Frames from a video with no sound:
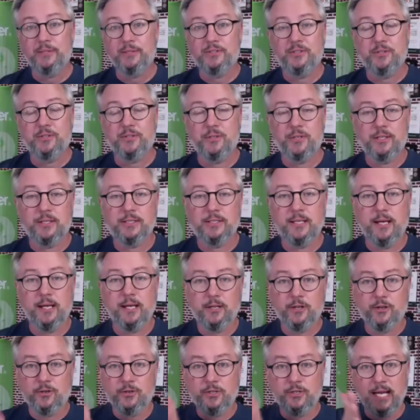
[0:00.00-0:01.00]
So you can
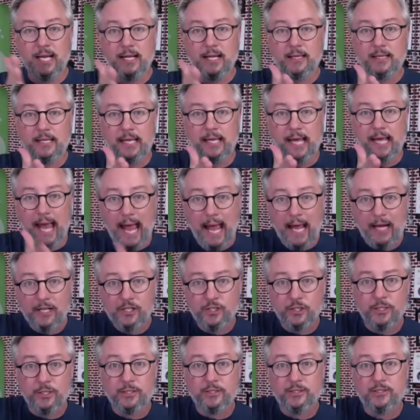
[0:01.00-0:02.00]
take your daily
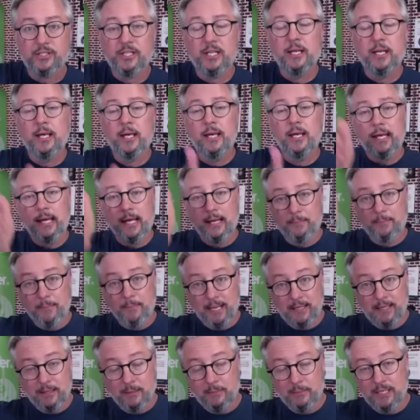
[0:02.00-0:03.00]
actions and
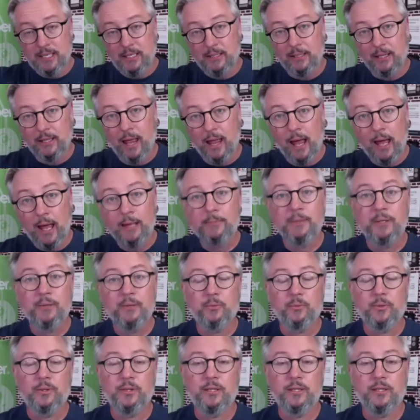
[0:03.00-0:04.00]
make them in alignment
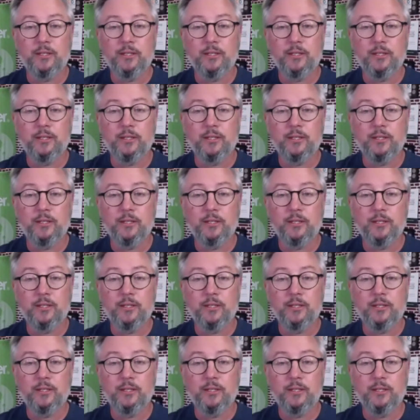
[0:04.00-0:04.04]
with the